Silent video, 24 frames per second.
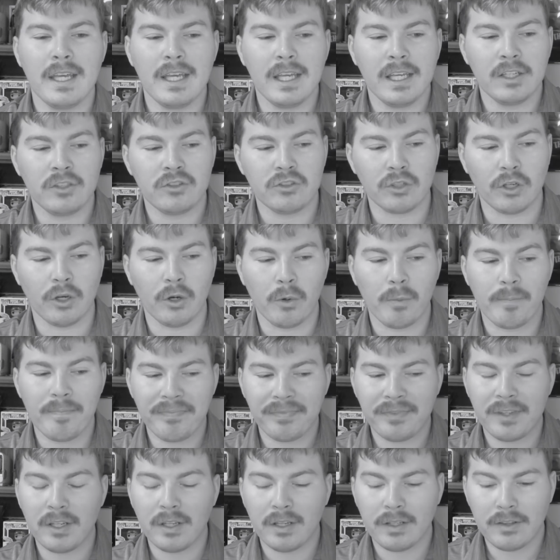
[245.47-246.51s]
So
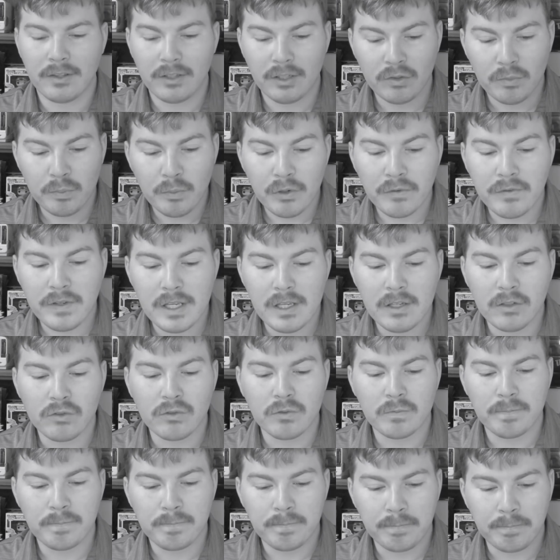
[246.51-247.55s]
this movie is
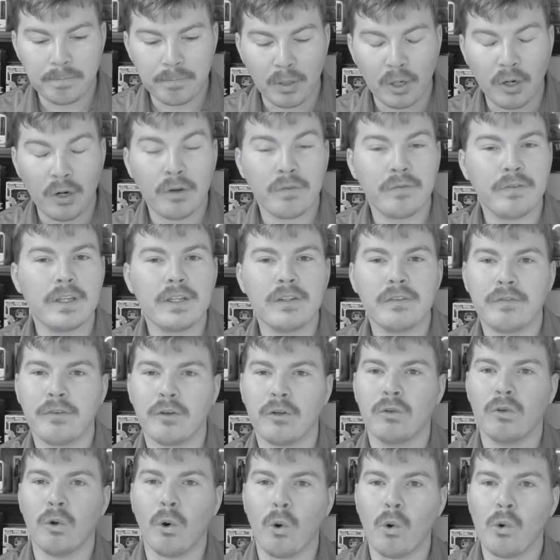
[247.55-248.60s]
perfect for
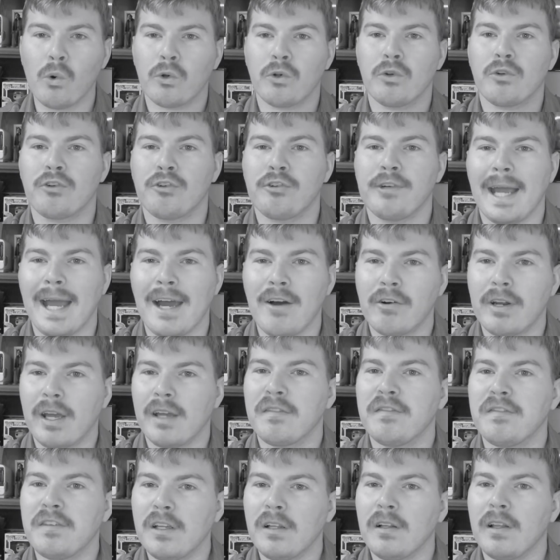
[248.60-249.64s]
an older crowd, I
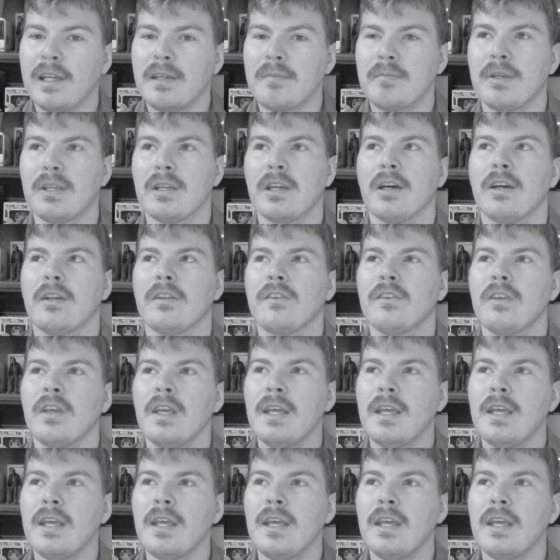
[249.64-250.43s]
feel like, because